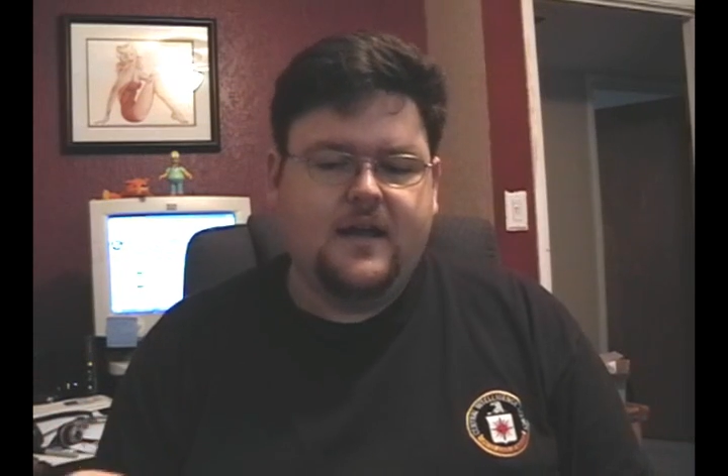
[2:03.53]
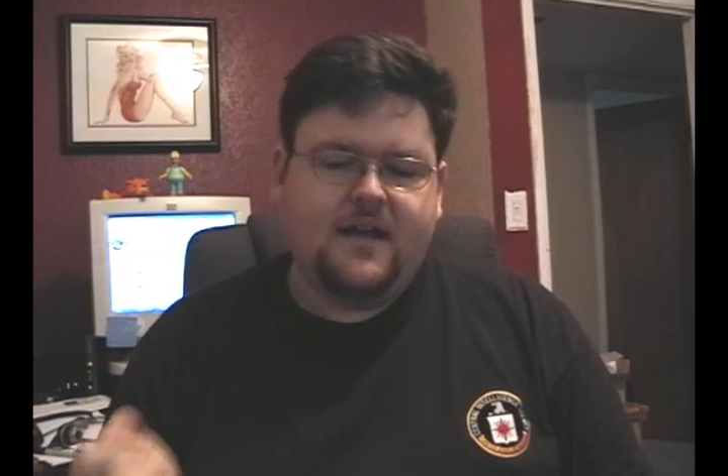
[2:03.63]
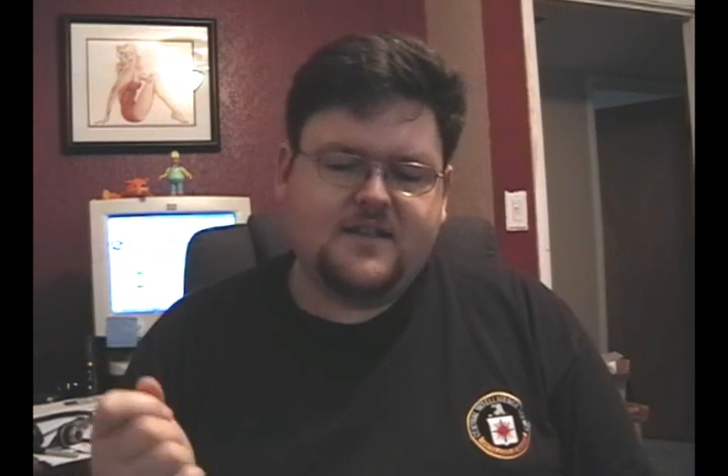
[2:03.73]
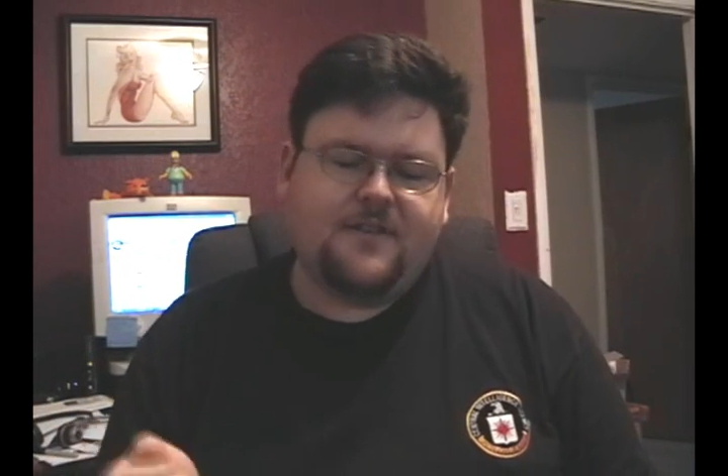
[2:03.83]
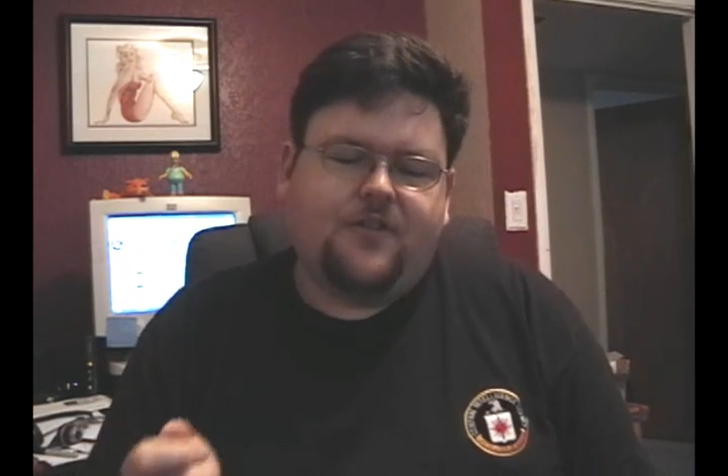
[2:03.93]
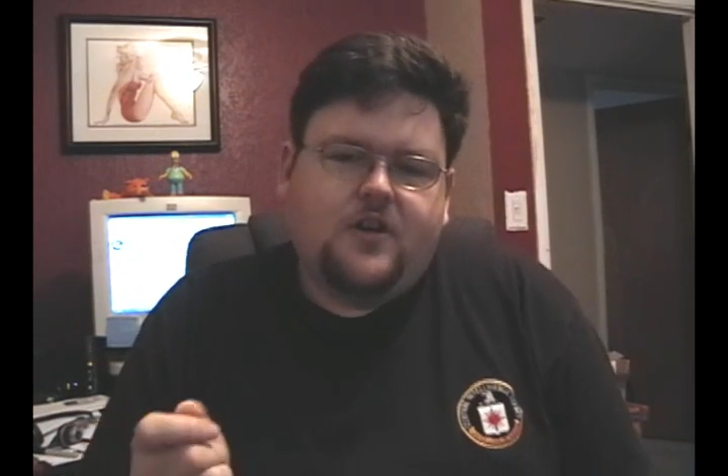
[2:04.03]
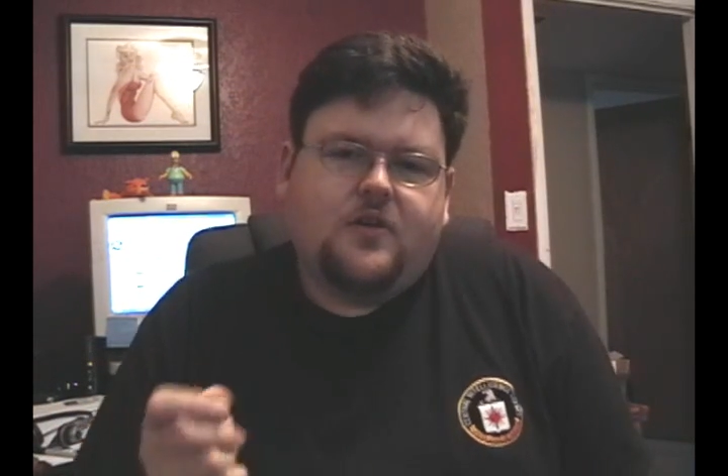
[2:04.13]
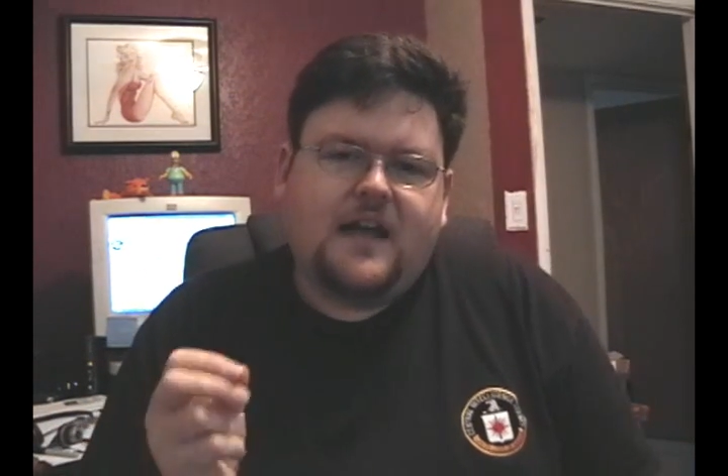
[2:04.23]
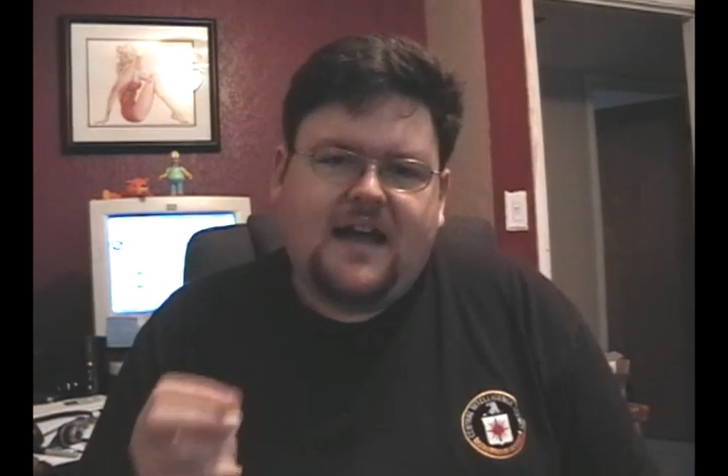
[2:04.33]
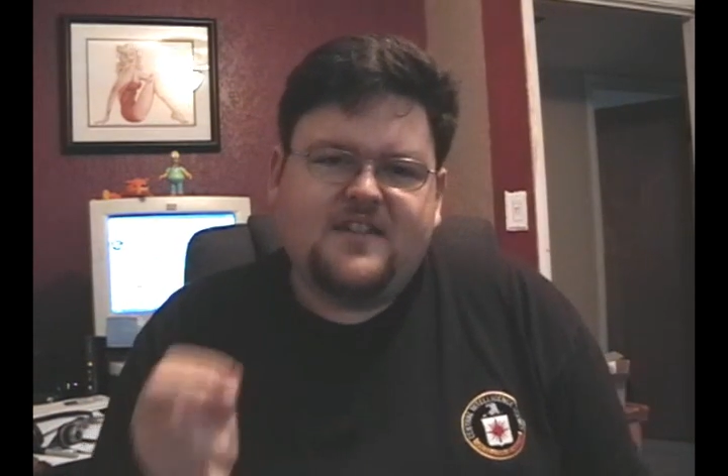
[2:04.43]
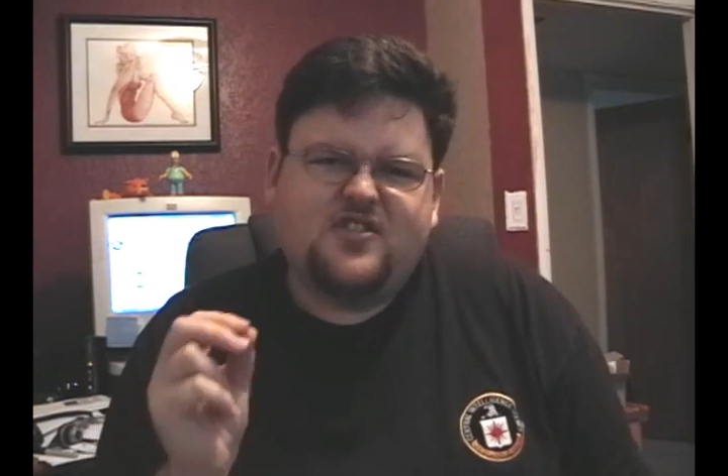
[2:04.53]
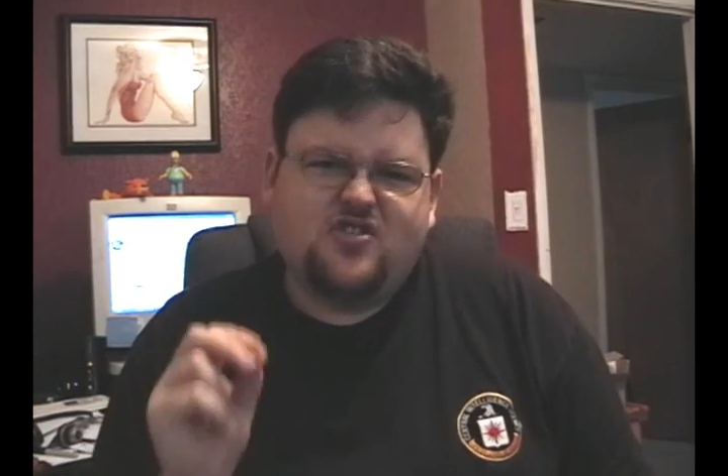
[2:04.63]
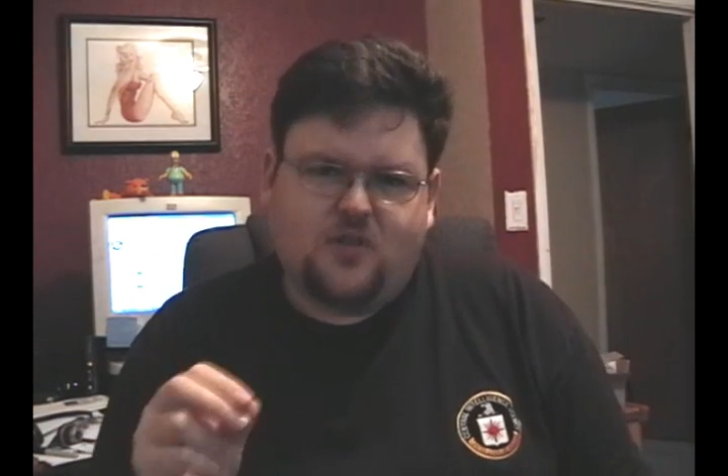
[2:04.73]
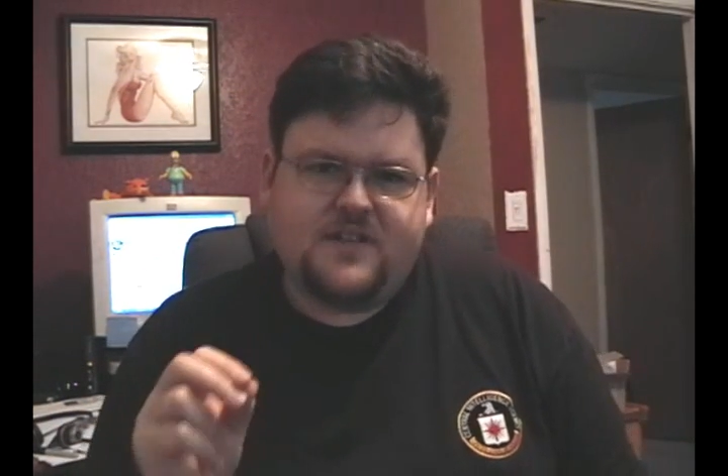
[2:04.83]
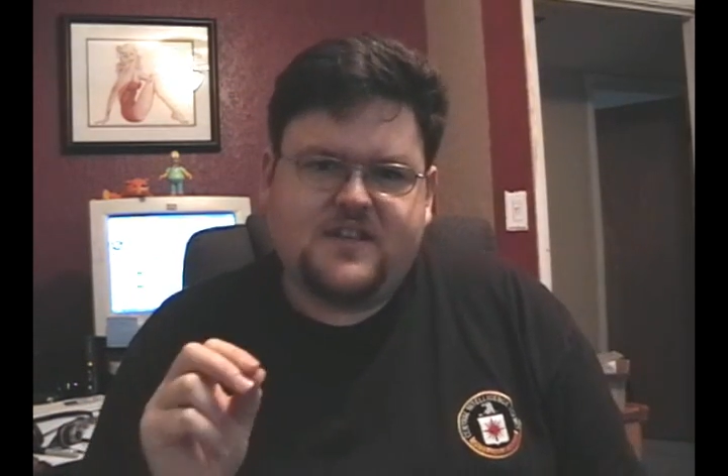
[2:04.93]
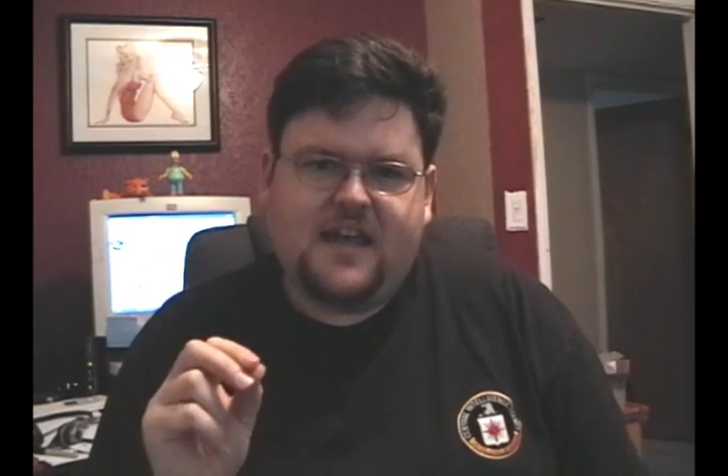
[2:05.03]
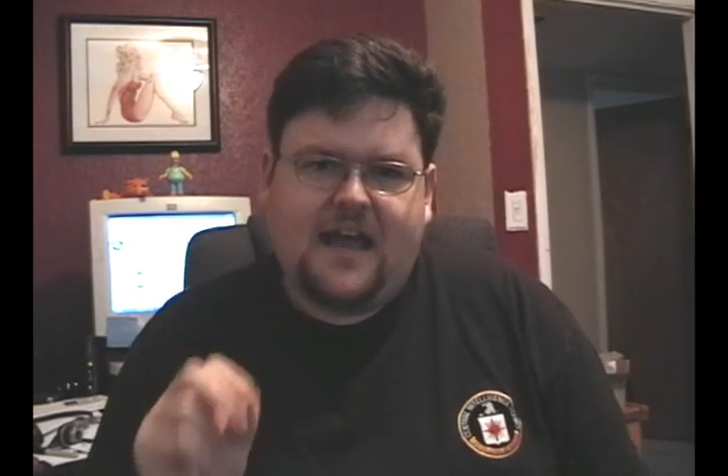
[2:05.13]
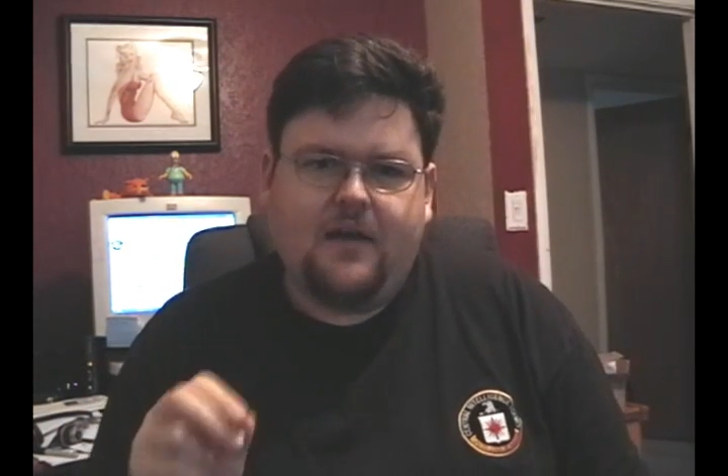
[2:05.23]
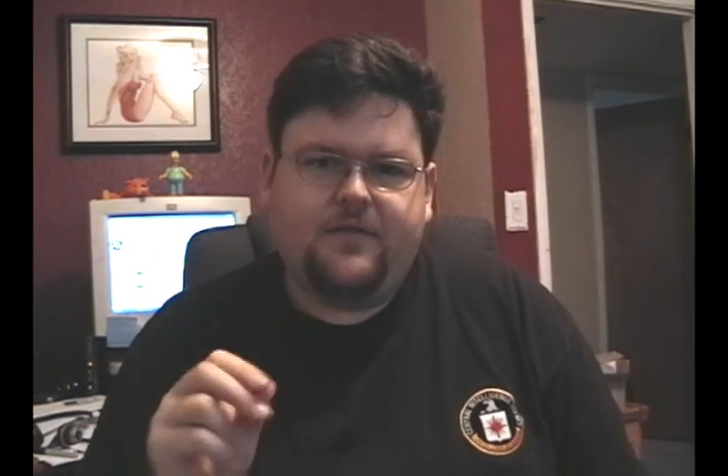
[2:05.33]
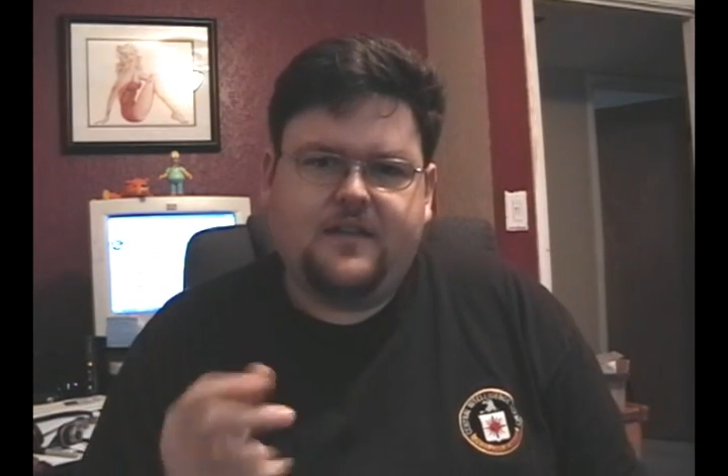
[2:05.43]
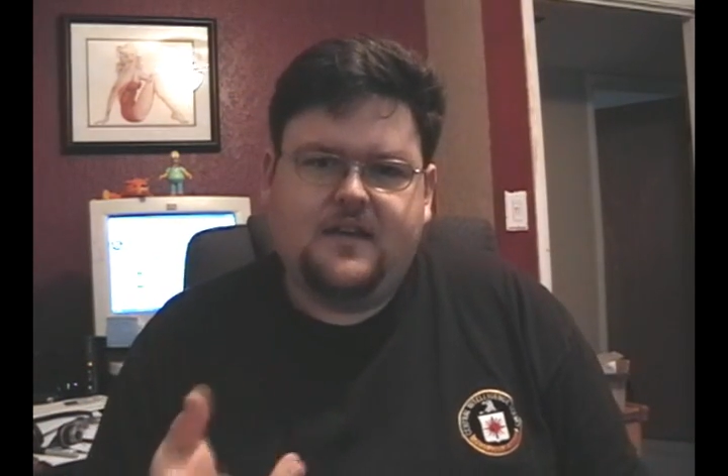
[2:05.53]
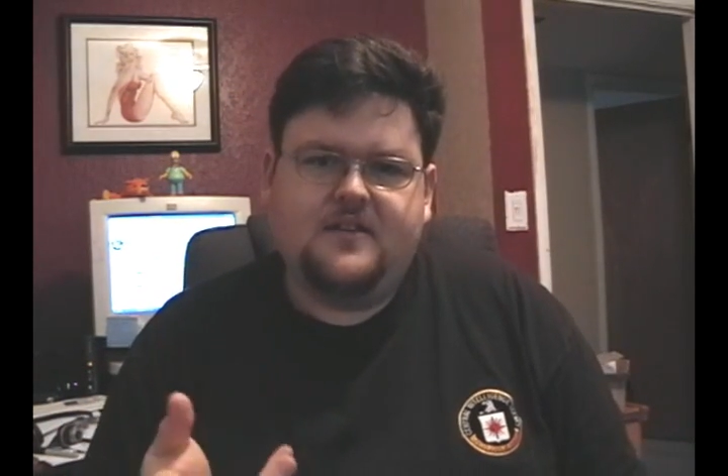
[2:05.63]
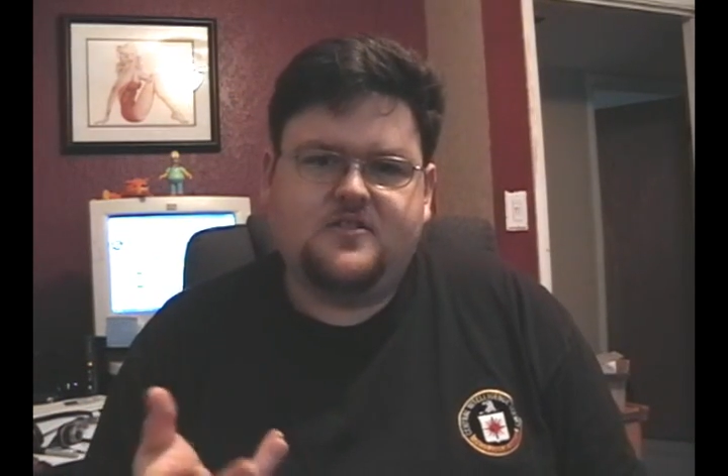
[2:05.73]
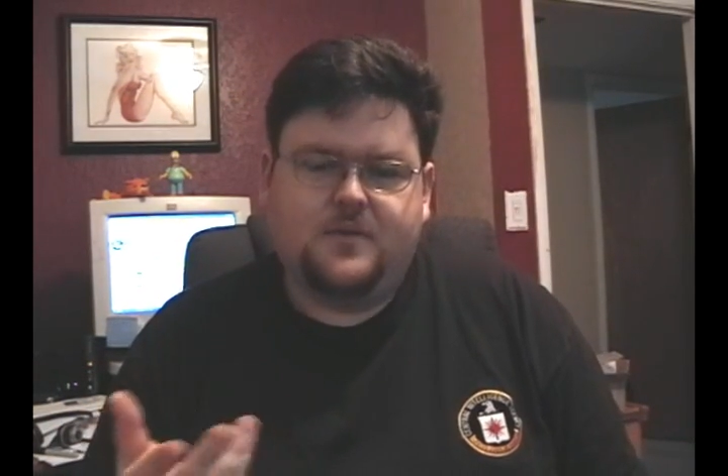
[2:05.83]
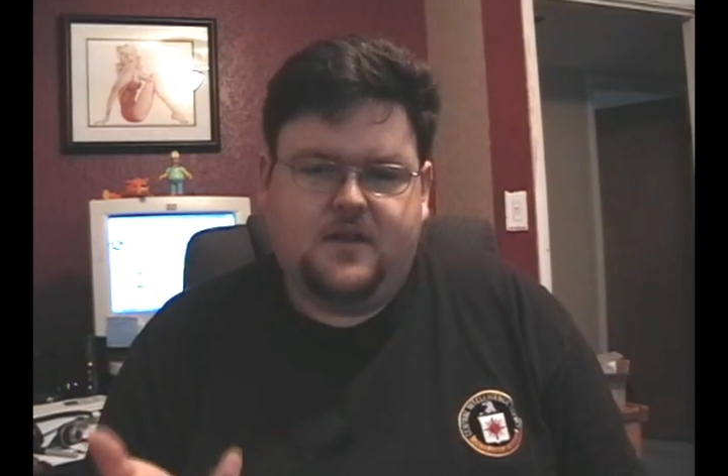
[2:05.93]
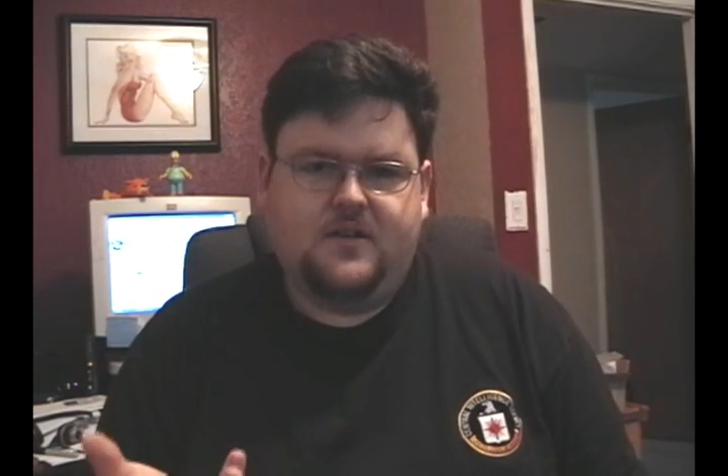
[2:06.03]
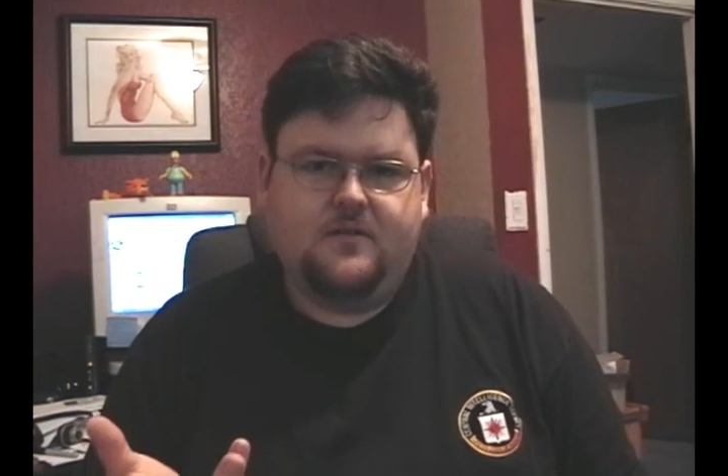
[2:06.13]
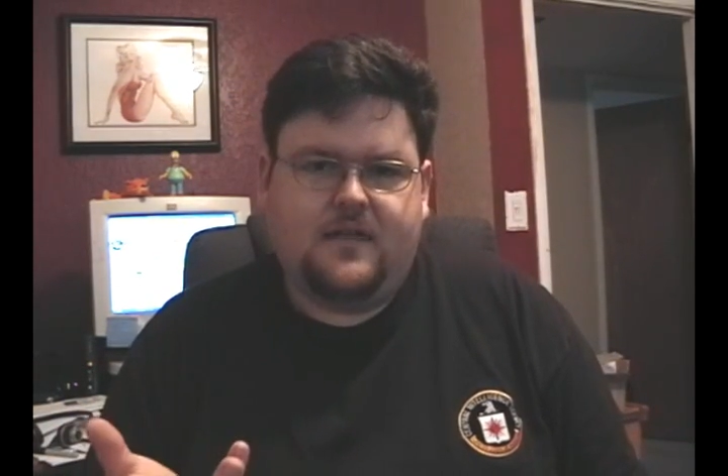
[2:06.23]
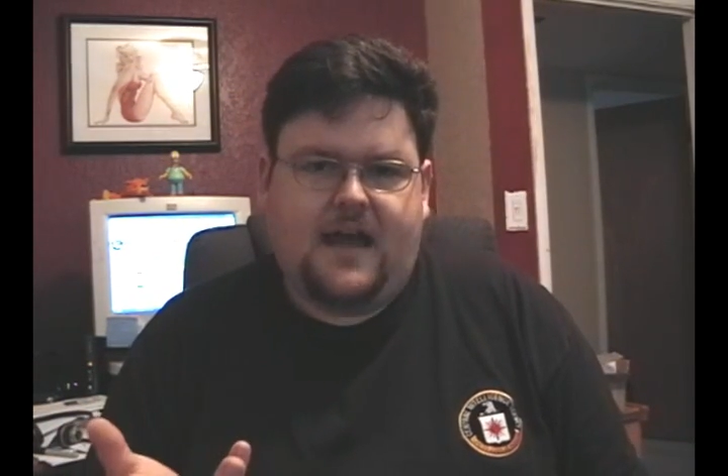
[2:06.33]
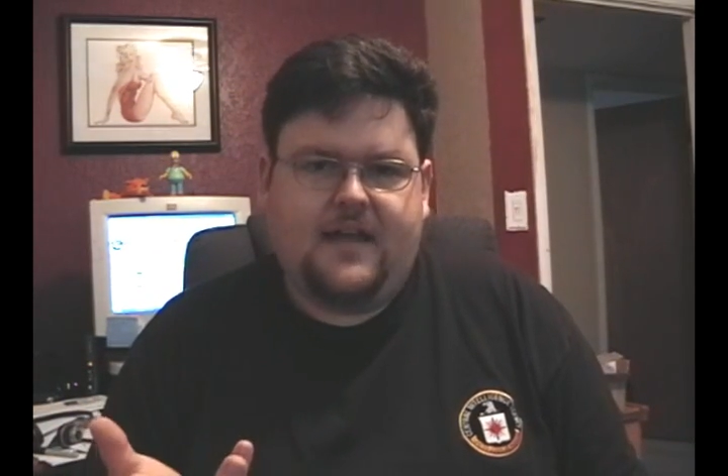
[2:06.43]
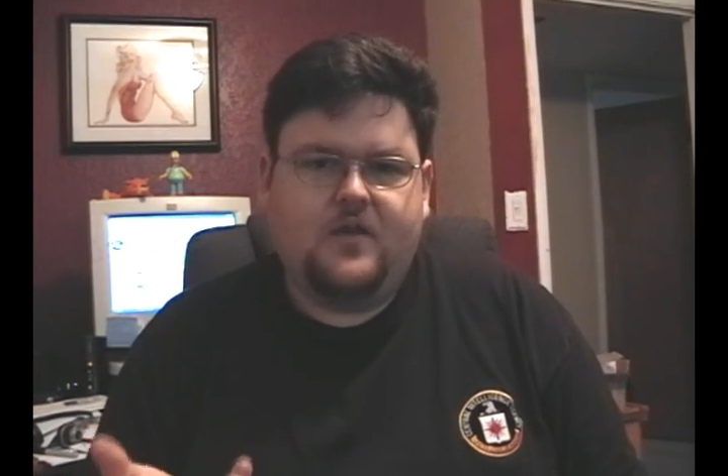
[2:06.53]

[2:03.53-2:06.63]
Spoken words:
Except for you're kind of stressing out the yeast when you do that.